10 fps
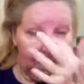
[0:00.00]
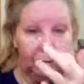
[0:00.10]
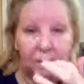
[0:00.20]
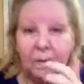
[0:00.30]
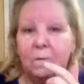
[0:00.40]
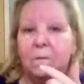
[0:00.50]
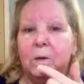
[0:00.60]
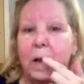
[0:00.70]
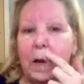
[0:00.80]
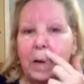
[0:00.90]
in
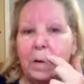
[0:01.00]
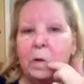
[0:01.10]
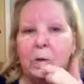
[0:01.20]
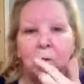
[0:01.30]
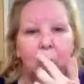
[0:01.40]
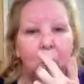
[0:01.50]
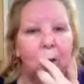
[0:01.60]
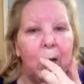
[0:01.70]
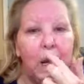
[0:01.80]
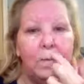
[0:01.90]
different areas where
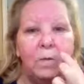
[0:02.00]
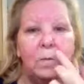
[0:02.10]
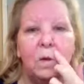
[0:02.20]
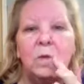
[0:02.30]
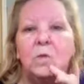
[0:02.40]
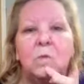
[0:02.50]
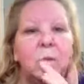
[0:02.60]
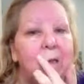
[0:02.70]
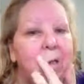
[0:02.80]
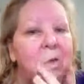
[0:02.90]
I have the most
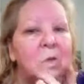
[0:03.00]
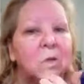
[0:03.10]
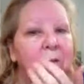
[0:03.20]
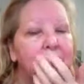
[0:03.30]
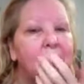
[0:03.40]
wrinkles.